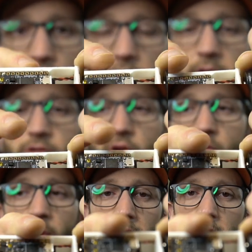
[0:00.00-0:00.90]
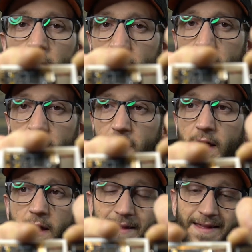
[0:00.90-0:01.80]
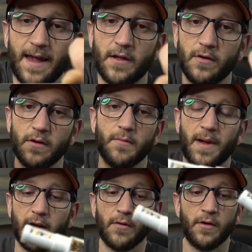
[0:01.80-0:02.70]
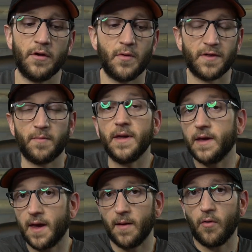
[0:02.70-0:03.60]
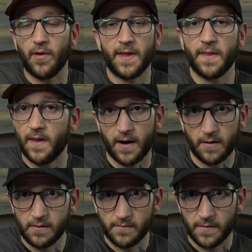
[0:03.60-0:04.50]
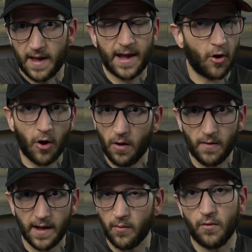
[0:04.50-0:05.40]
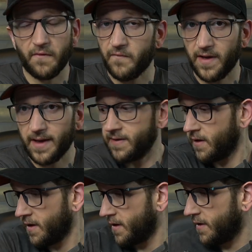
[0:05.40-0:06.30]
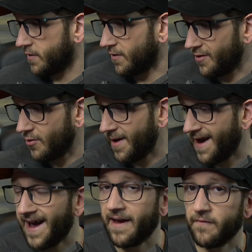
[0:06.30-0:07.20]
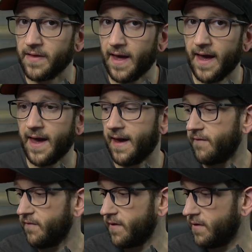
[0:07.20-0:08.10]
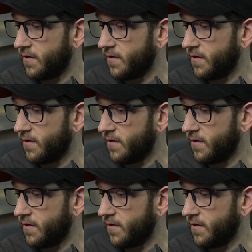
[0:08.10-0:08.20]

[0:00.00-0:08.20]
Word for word: there's no way you're gonna get a standard micro USB cable in there at all, like it won't fit. So you have to have